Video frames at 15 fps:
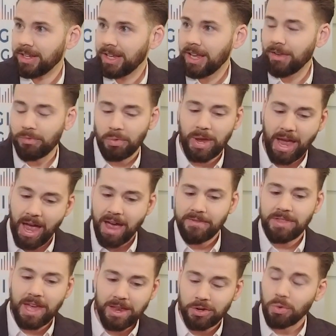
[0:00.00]
If we have
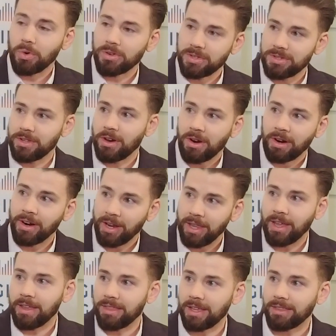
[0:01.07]
that North Star,
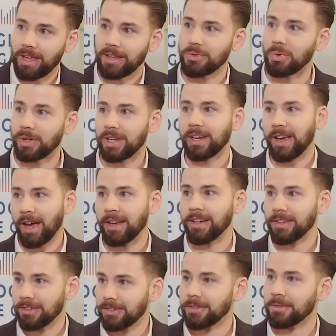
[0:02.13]
I think that's what can guide us.